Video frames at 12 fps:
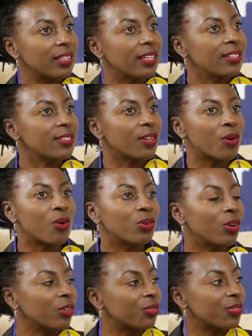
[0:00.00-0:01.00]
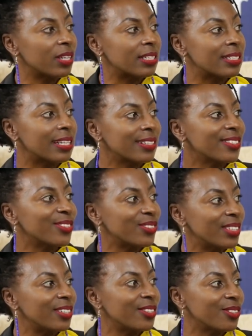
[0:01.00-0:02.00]
There's a whole lot of things that still
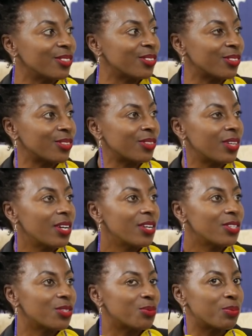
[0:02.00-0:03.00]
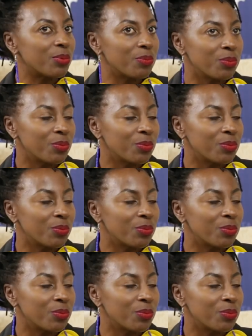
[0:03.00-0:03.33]
need to, to, be,